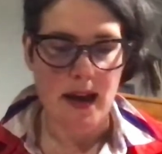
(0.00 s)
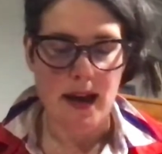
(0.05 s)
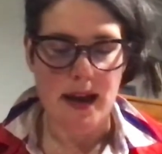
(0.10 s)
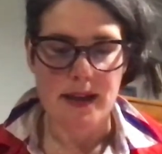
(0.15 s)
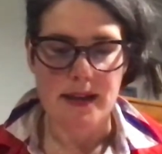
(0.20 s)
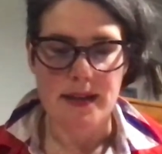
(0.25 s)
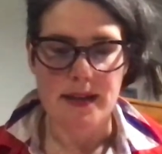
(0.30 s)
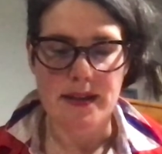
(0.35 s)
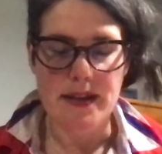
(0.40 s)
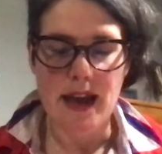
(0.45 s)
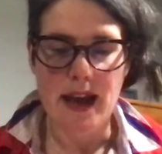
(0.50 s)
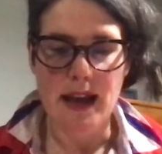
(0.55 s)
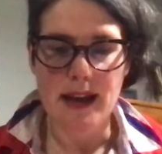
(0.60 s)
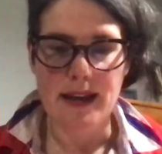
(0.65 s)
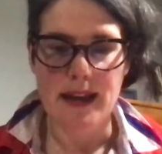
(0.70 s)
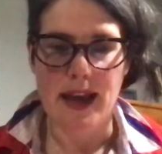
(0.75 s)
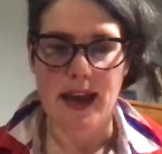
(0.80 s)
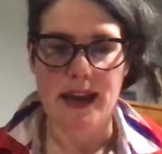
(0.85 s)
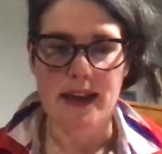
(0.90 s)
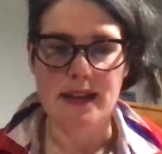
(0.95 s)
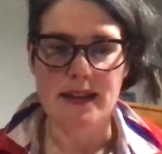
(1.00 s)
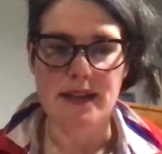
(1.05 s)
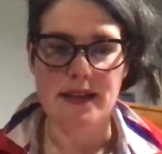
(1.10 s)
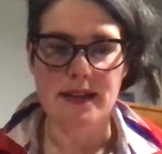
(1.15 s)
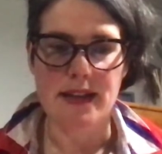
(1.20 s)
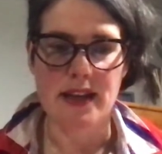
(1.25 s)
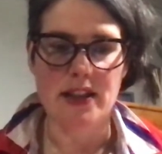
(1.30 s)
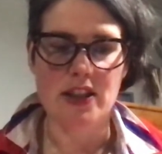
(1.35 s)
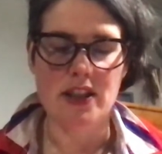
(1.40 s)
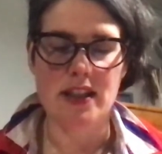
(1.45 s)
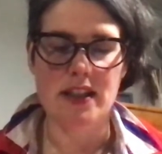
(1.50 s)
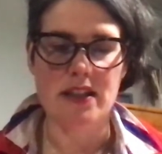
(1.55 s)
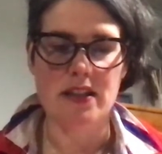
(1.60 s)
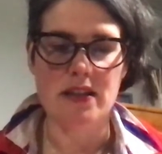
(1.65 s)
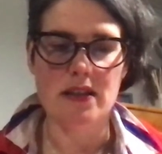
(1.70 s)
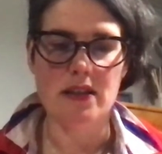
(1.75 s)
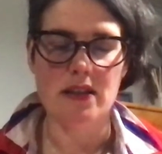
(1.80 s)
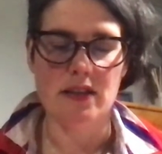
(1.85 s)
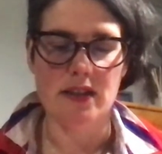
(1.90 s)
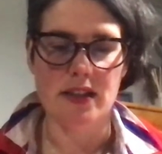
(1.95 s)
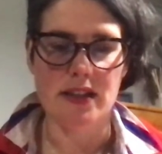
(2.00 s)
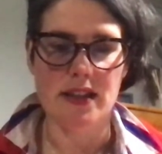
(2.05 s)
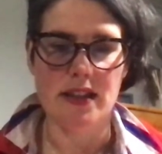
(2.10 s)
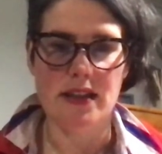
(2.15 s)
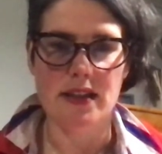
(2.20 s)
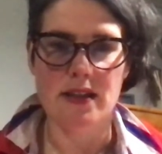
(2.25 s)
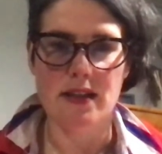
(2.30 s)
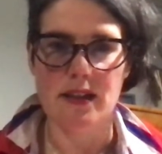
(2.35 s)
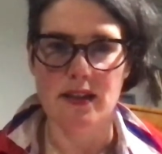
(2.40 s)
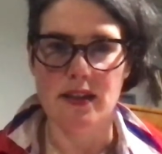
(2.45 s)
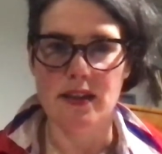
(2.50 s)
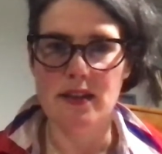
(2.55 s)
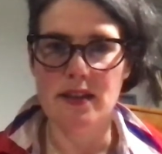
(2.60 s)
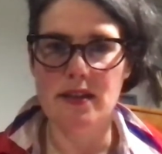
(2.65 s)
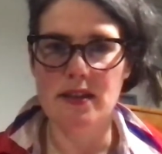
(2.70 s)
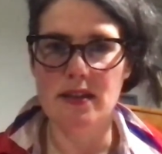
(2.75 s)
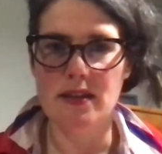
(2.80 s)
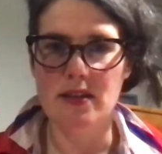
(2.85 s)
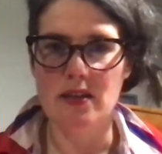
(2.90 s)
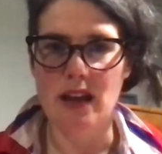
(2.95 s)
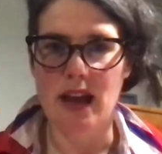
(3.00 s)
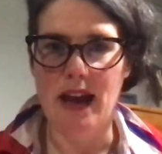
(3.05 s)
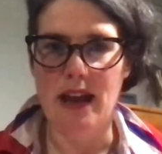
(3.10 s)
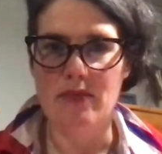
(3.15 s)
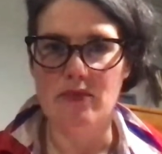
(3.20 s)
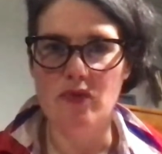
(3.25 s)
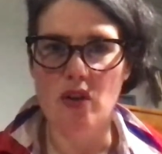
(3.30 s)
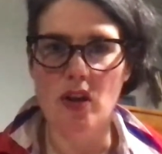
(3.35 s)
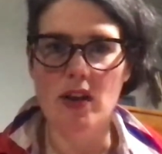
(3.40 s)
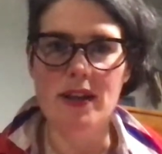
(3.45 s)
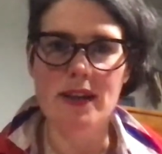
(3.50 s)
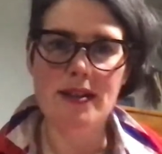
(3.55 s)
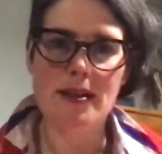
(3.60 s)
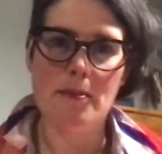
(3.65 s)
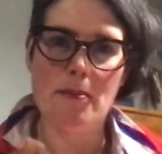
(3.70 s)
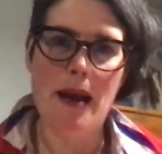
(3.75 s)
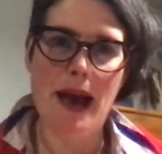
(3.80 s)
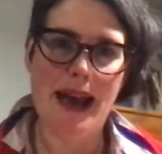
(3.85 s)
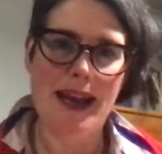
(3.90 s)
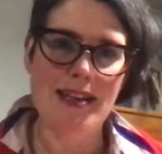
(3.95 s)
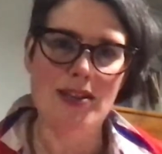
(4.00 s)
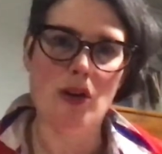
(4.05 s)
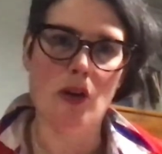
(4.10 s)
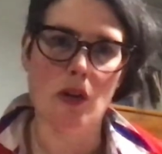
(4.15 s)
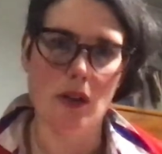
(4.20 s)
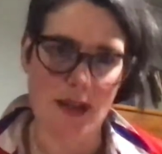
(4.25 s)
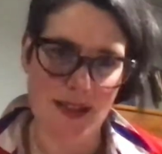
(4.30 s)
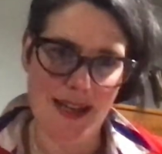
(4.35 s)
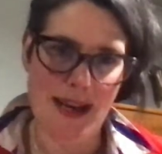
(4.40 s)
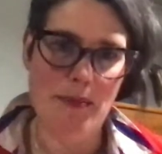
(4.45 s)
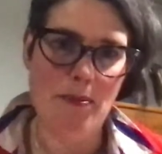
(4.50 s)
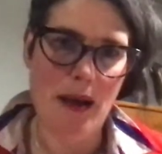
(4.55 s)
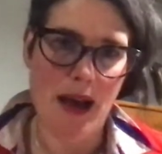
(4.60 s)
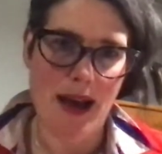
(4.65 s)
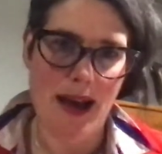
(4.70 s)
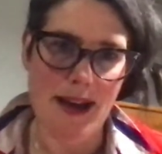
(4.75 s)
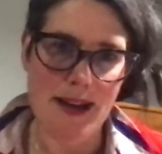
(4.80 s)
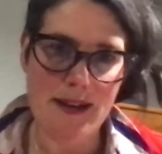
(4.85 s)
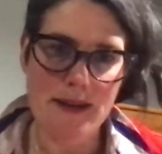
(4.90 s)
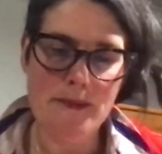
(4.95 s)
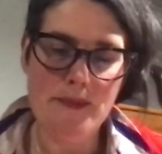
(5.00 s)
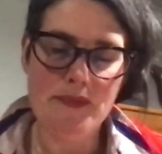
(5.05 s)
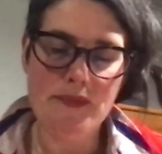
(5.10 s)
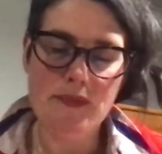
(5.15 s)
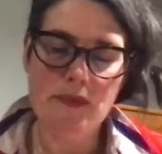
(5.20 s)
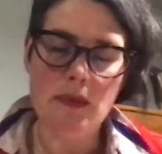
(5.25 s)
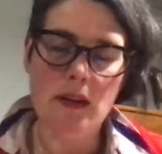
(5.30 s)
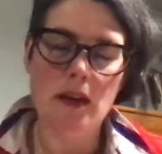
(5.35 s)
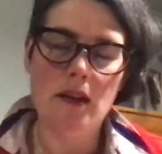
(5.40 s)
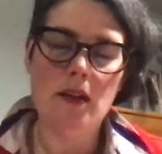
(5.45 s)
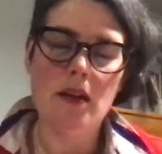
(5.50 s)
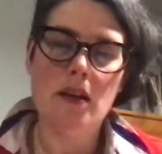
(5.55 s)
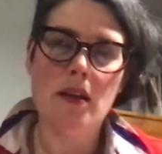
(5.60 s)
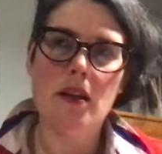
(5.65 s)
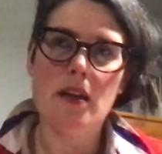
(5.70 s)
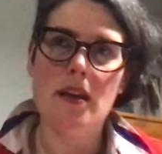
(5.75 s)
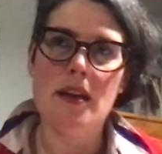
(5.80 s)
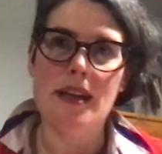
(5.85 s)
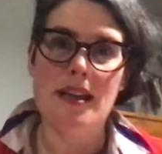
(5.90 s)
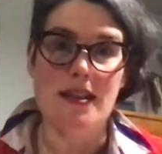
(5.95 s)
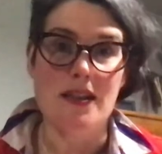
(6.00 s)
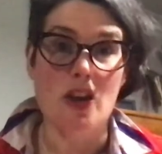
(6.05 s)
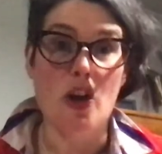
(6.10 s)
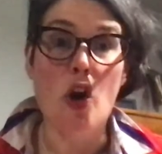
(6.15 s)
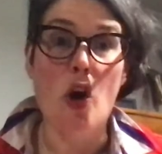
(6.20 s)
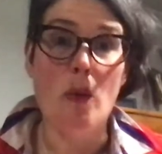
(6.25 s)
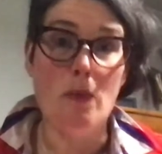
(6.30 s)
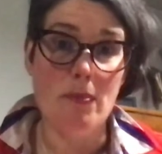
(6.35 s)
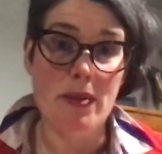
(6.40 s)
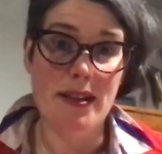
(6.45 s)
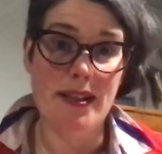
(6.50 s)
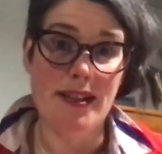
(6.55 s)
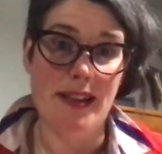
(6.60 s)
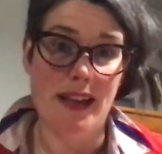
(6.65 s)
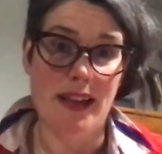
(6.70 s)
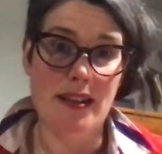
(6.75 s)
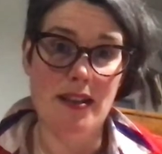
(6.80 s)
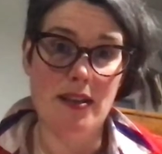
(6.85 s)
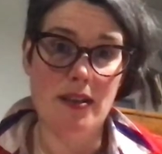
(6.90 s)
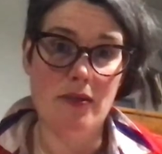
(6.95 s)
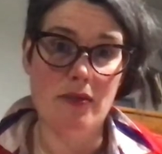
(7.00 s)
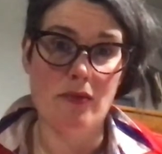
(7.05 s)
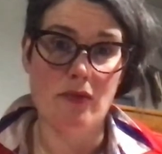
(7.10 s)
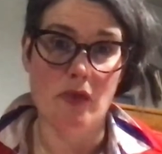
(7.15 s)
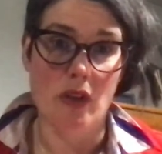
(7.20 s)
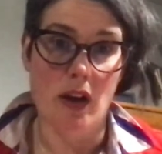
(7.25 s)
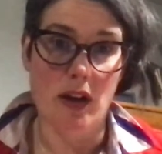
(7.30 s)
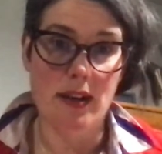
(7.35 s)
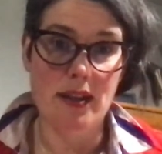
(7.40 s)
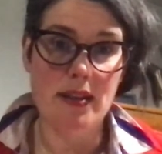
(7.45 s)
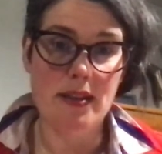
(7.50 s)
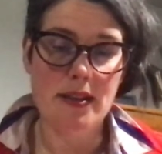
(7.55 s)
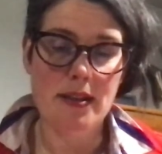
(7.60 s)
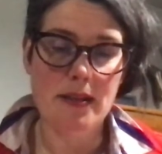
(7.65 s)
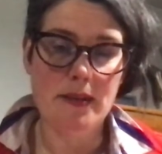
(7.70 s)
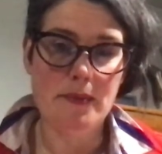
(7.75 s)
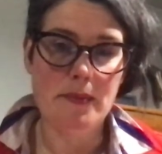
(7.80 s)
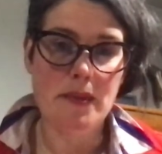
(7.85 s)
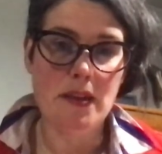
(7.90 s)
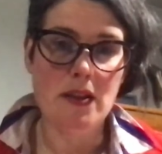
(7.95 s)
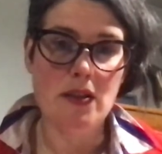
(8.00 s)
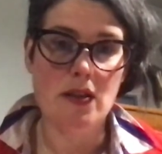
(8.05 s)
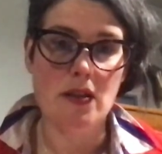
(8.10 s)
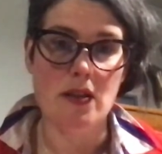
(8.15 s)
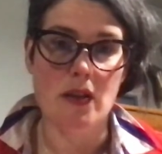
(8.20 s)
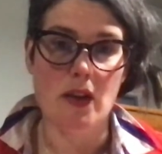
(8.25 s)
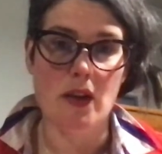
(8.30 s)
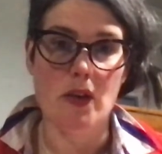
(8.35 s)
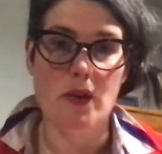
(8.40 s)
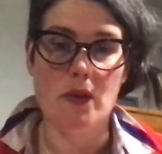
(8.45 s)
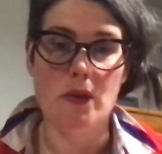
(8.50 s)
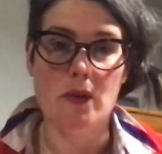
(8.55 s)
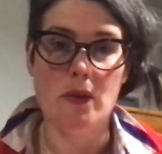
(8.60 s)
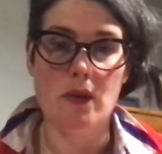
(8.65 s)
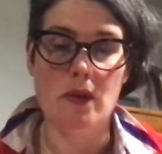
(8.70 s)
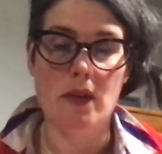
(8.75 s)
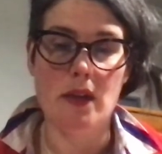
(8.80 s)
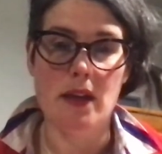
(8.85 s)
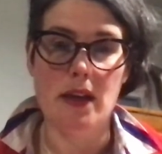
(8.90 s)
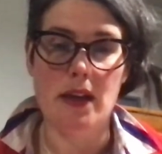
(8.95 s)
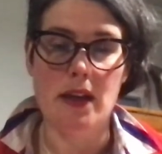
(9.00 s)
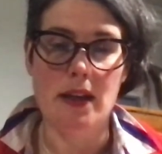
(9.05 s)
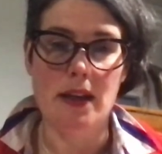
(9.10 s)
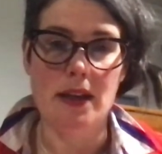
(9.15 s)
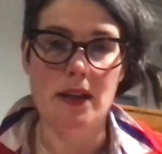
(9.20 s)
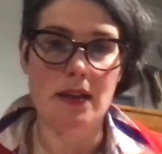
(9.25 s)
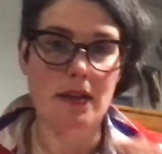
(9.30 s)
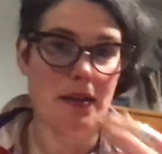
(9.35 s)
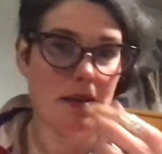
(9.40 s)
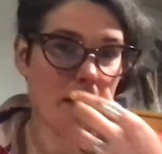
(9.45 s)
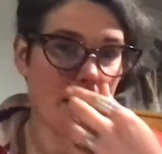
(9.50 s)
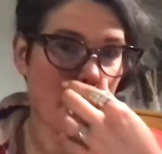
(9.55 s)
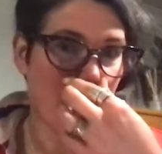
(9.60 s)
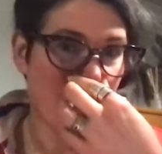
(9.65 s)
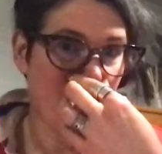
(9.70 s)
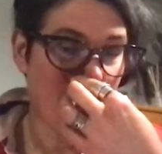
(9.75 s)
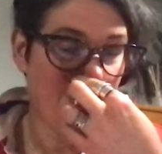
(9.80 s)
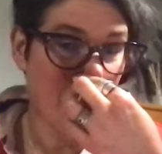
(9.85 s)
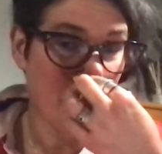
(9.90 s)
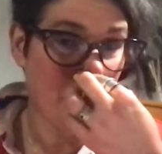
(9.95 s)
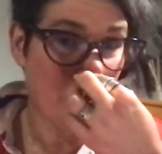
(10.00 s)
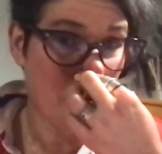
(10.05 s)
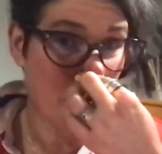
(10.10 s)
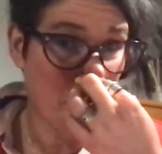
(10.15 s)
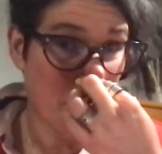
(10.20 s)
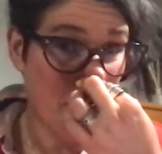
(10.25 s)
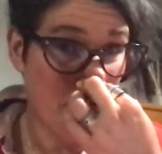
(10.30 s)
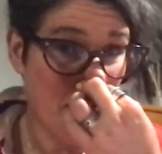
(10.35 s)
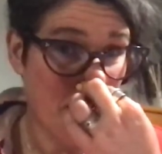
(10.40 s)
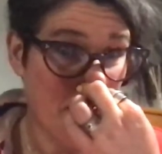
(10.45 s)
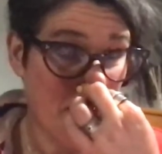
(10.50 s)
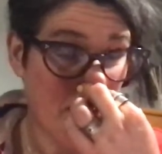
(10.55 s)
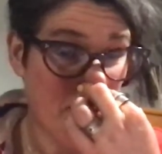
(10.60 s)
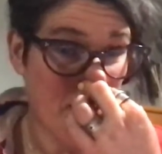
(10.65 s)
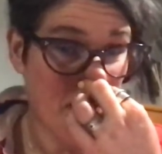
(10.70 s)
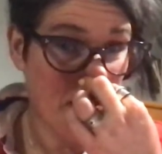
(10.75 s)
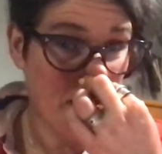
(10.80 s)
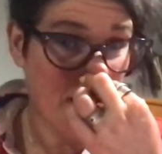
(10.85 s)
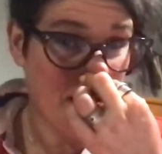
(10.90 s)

and that case essentially decided that our right to paid holiday pay is a composite right. So the uh, excuse me, I'm going to